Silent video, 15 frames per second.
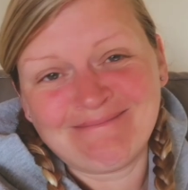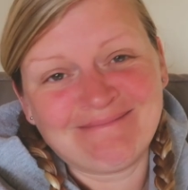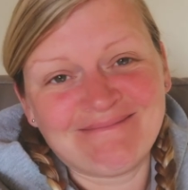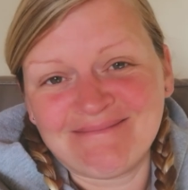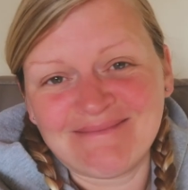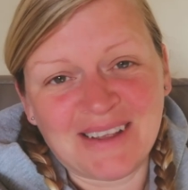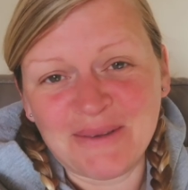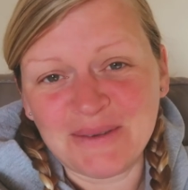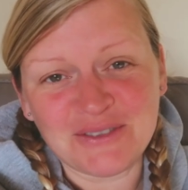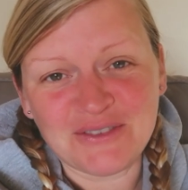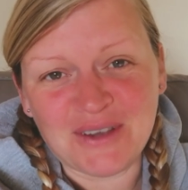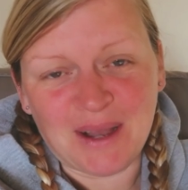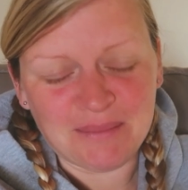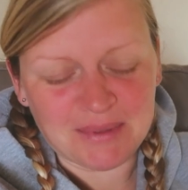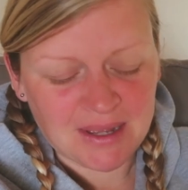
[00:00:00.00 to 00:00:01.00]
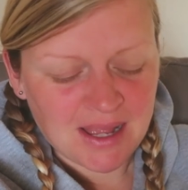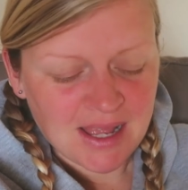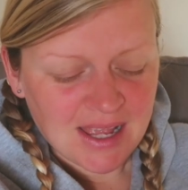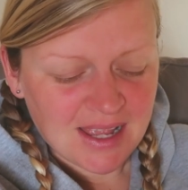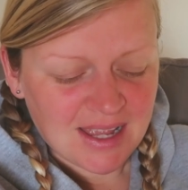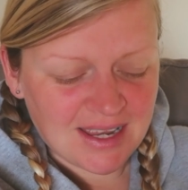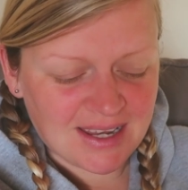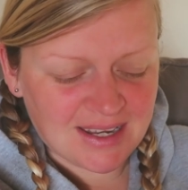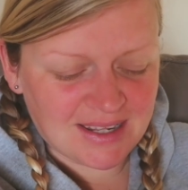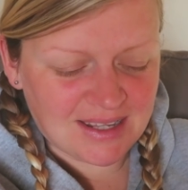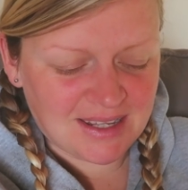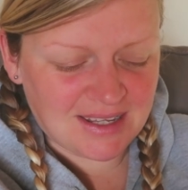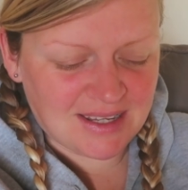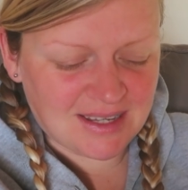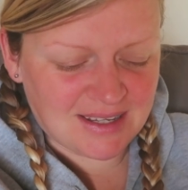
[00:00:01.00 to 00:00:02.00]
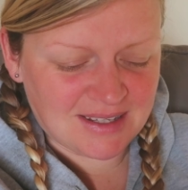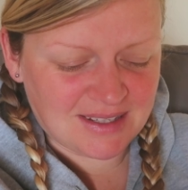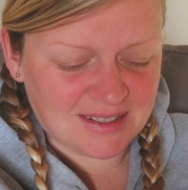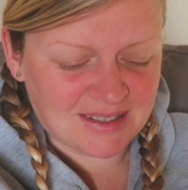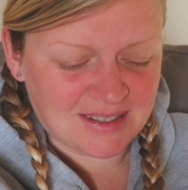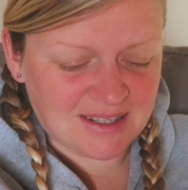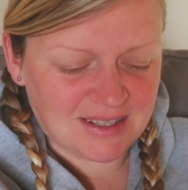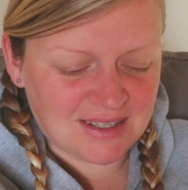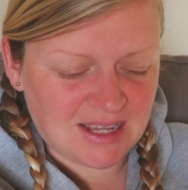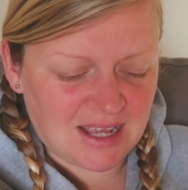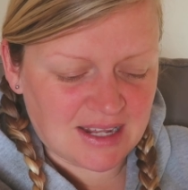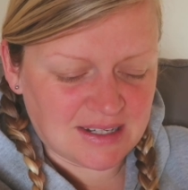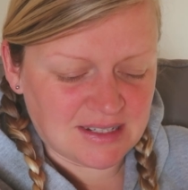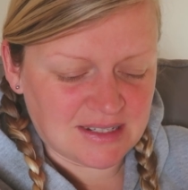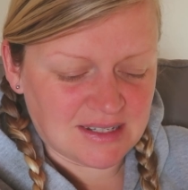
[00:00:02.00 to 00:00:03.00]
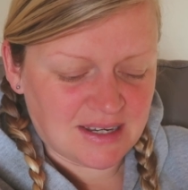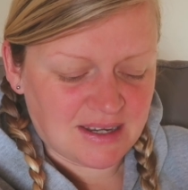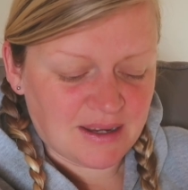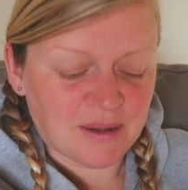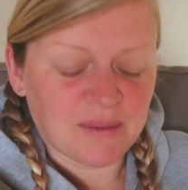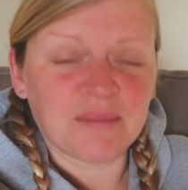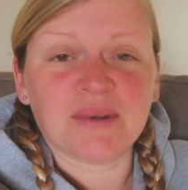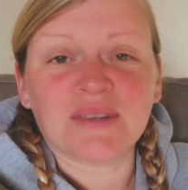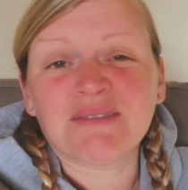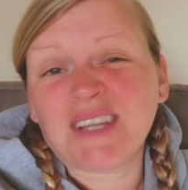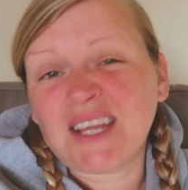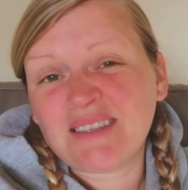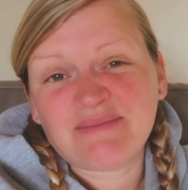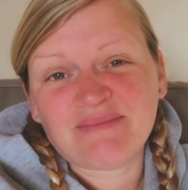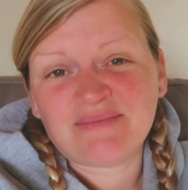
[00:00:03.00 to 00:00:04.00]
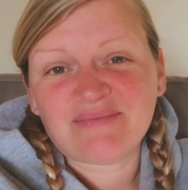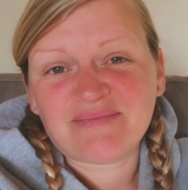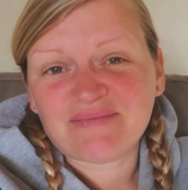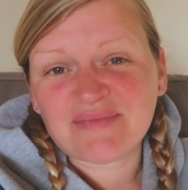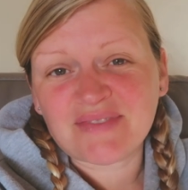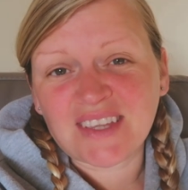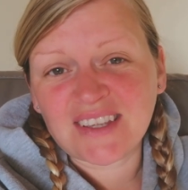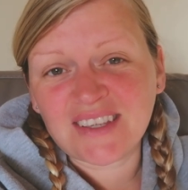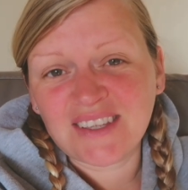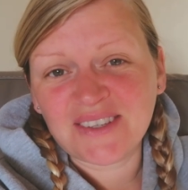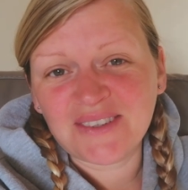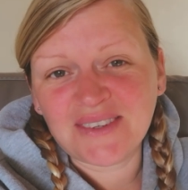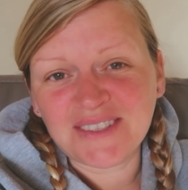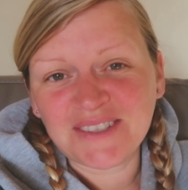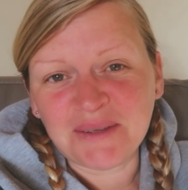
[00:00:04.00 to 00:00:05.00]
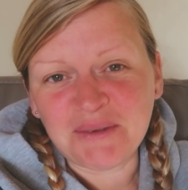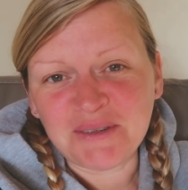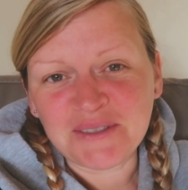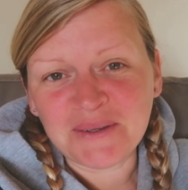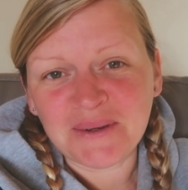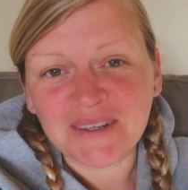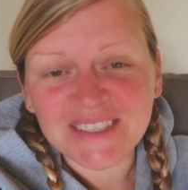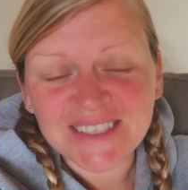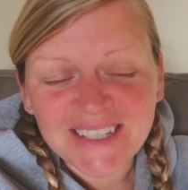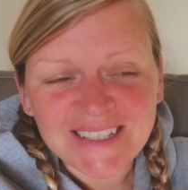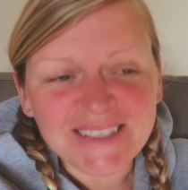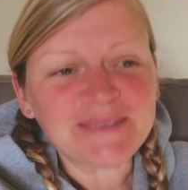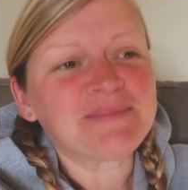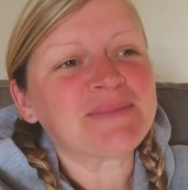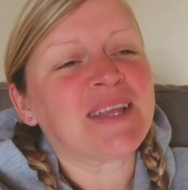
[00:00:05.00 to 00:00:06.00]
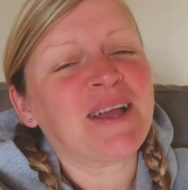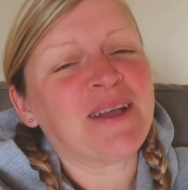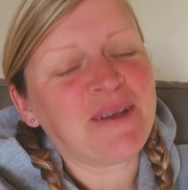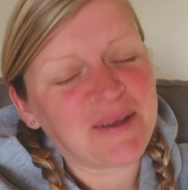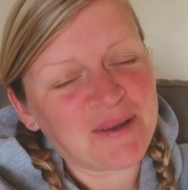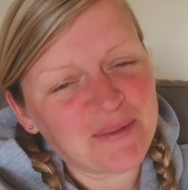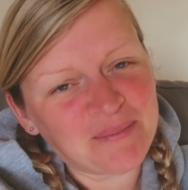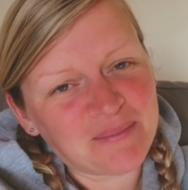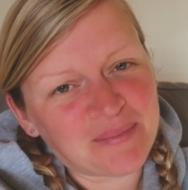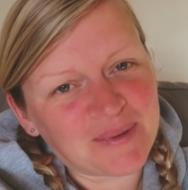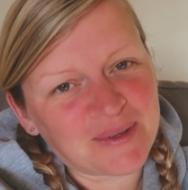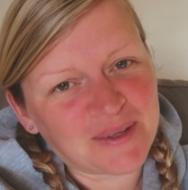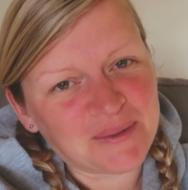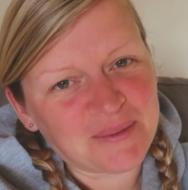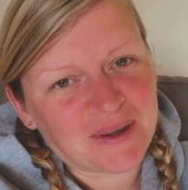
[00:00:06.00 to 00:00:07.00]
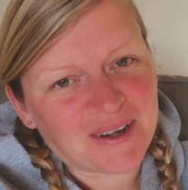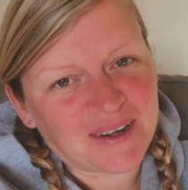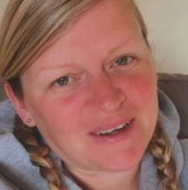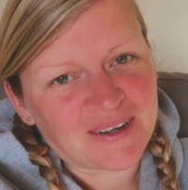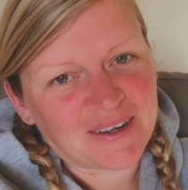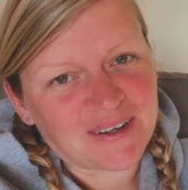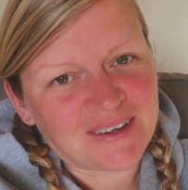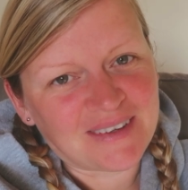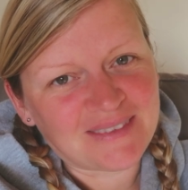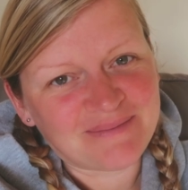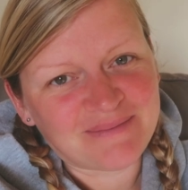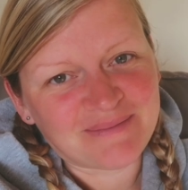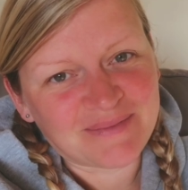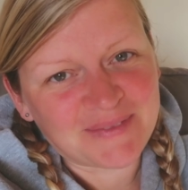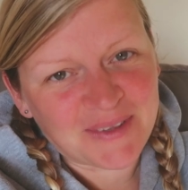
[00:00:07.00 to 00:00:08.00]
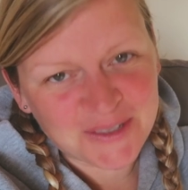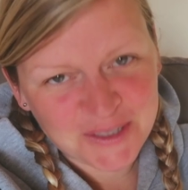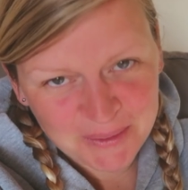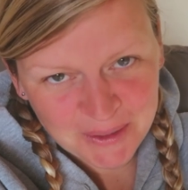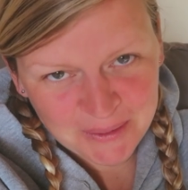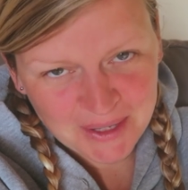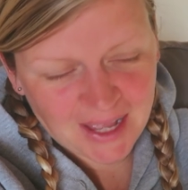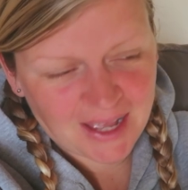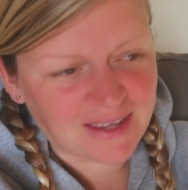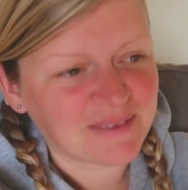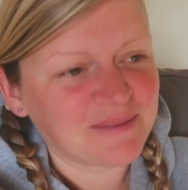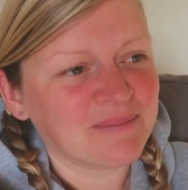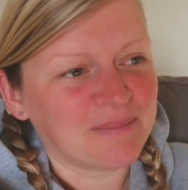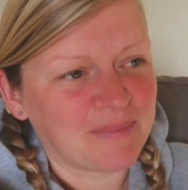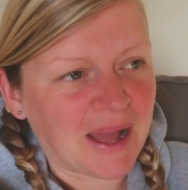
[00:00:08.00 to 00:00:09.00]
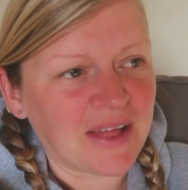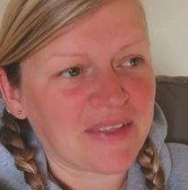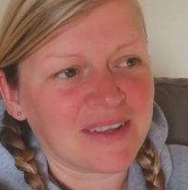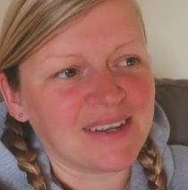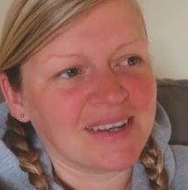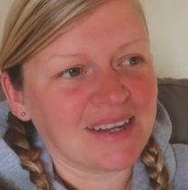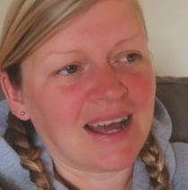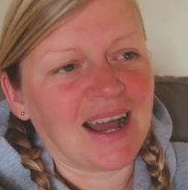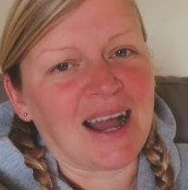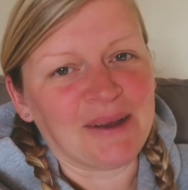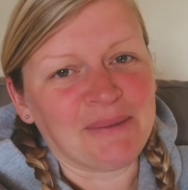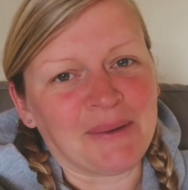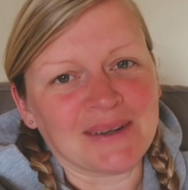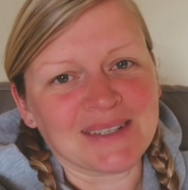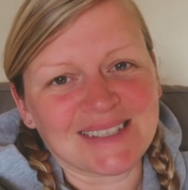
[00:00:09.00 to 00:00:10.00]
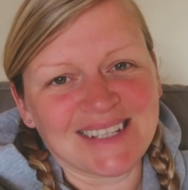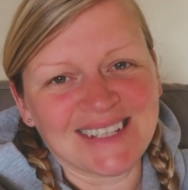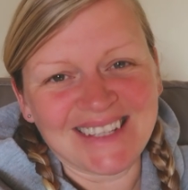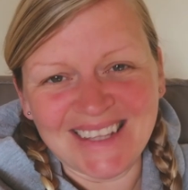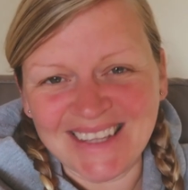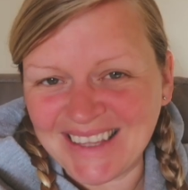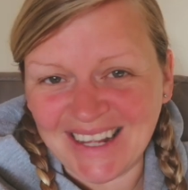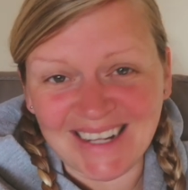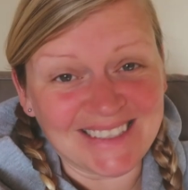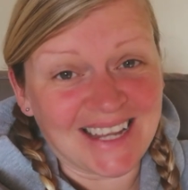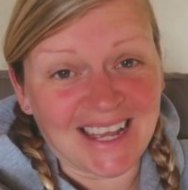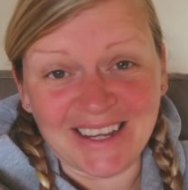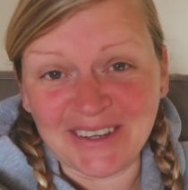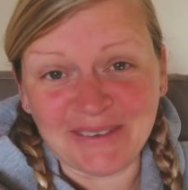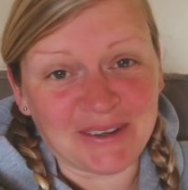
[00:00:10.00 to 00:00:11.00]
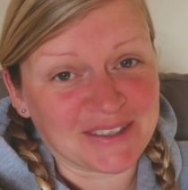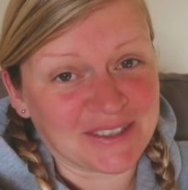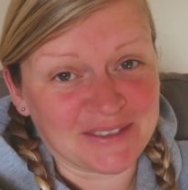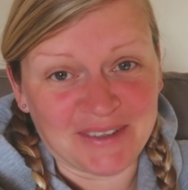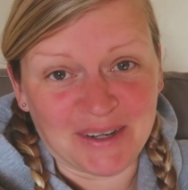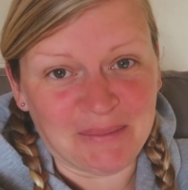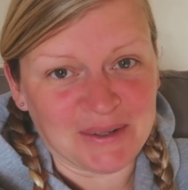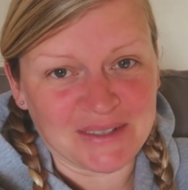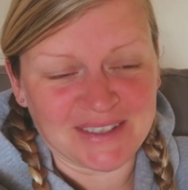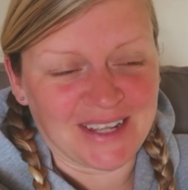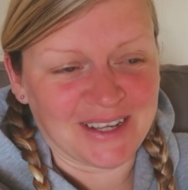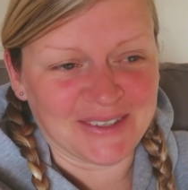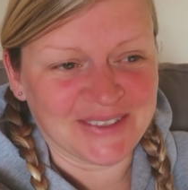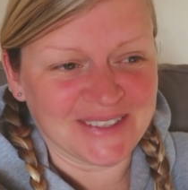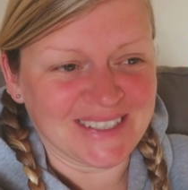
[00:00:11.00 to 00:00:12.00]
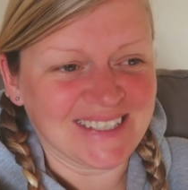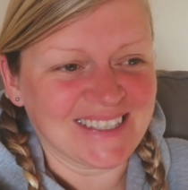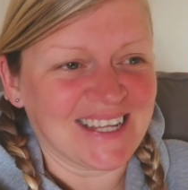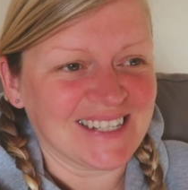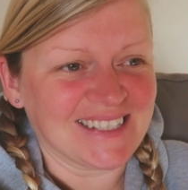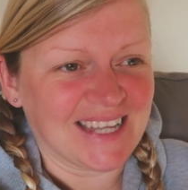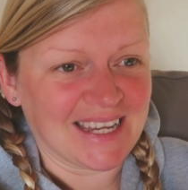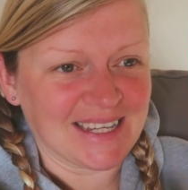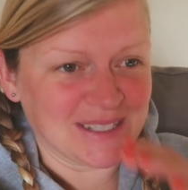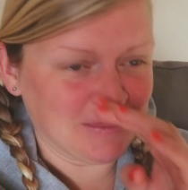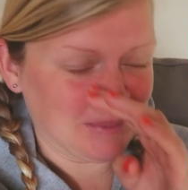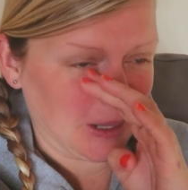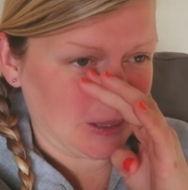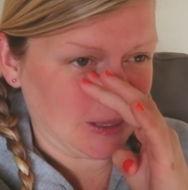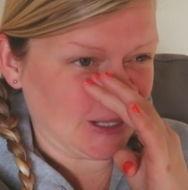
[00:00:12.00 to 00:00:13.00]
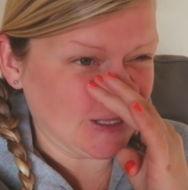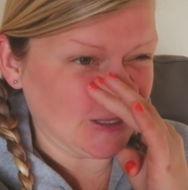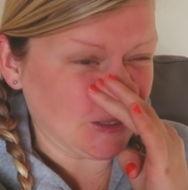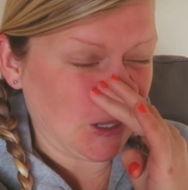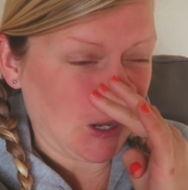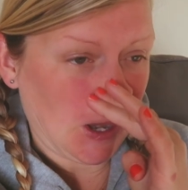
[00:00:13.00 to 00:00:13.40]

it was crap in the uh, in the end but yeah thank you so much for watching. I hope you are doing okay. Better than I was that day, because it really wasn't that good that day, to be honest.